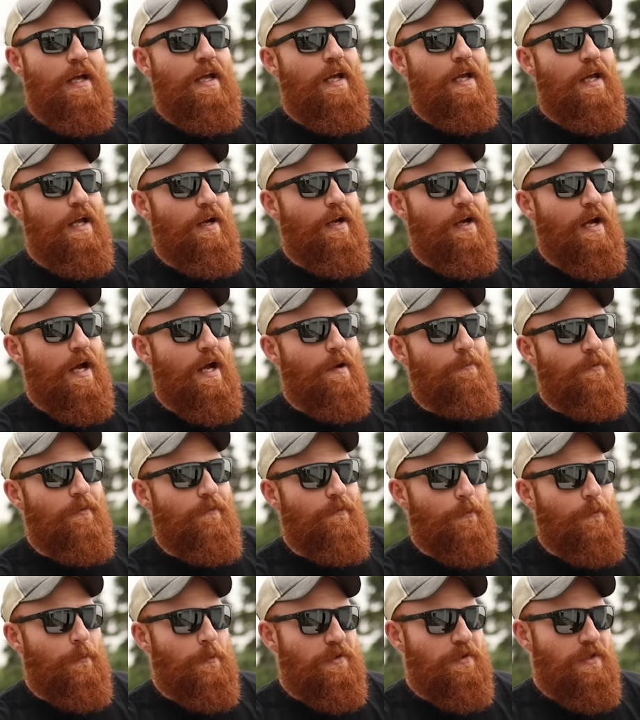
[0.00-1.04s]
and high
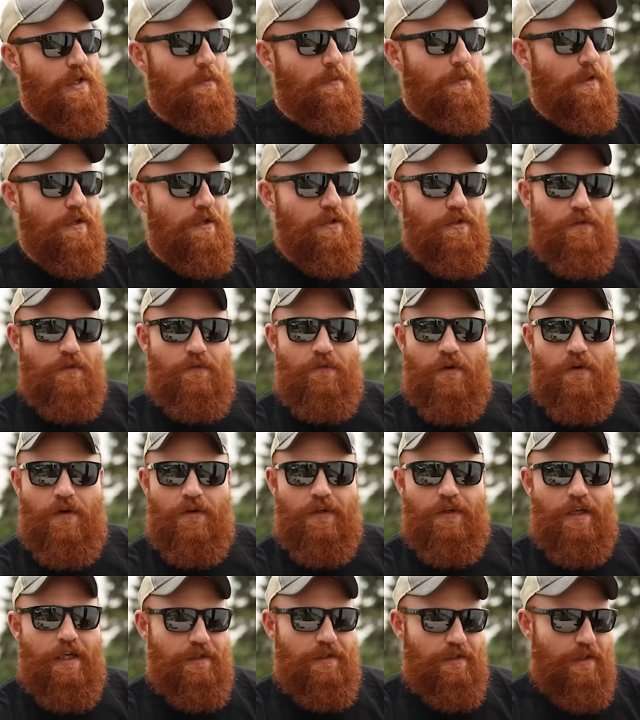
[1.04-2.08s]
performance ammunition for all
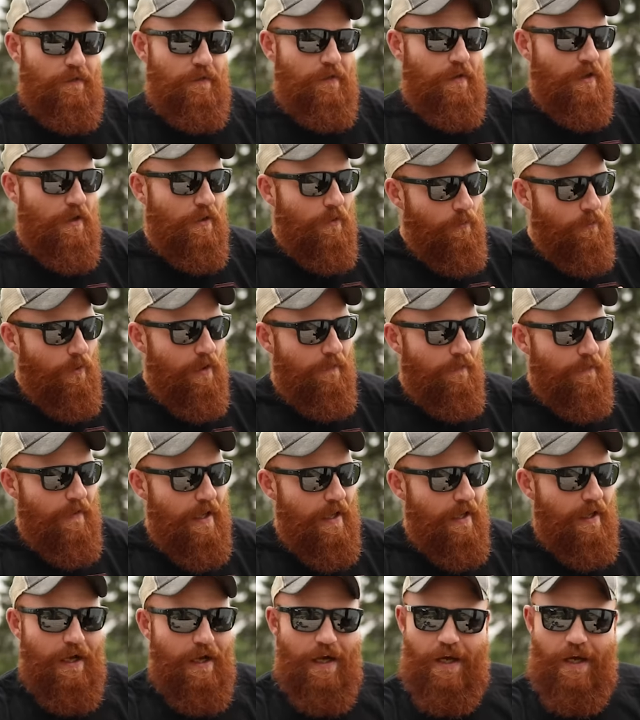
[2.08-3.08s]
you guys out there who want that.